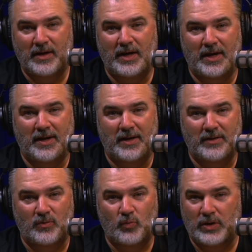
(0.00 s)

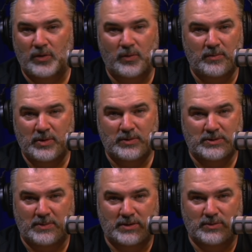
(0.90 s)
and we don't want to be
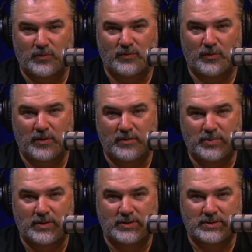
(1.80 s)
responsible for it
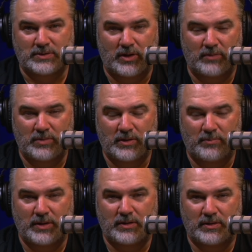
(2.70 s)
because it's going to be a
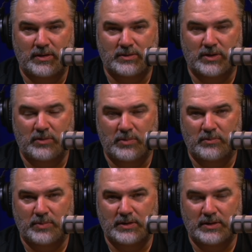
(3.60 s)

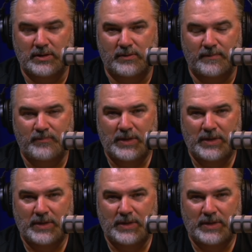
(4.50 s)
big deal.